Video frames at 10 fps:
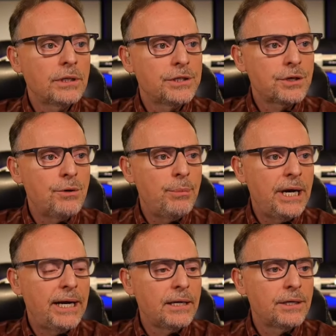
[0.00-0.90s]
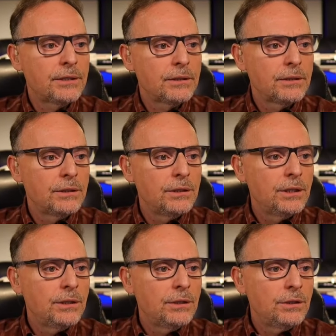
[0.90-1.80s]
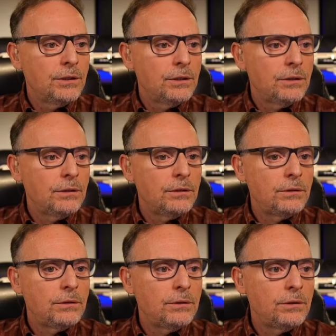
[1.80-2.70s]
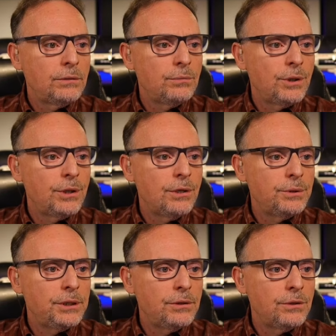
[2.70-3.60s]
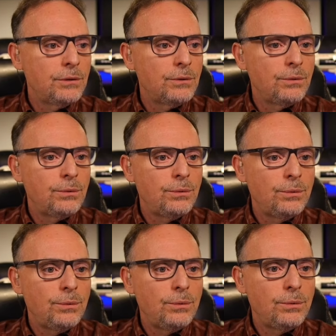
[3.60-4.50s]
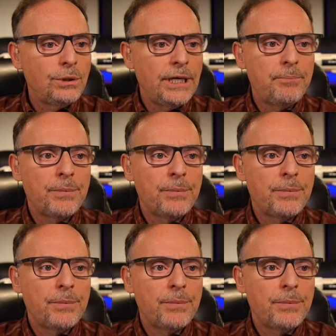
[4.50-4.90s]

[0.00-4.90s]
let's go back and we'll go into, yeah,